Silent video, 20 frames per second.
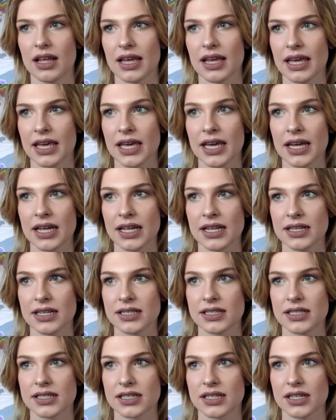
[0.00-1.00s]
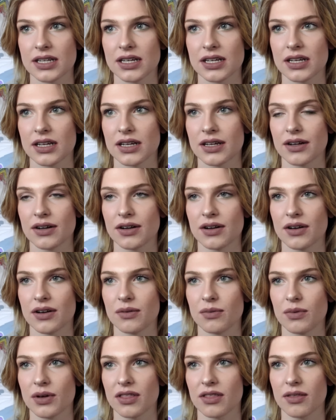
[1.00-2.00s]
And
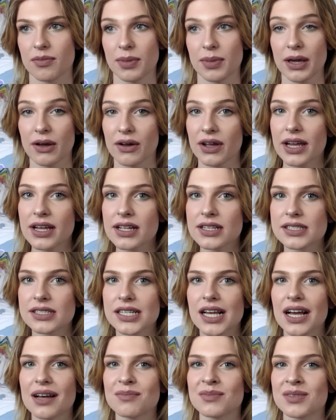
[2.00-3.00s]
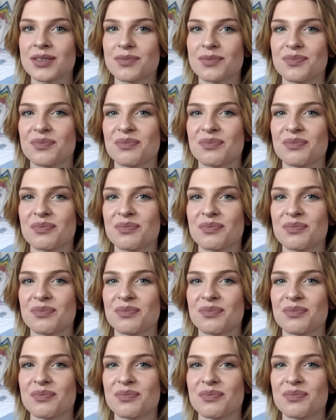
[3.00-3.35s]
with periods comes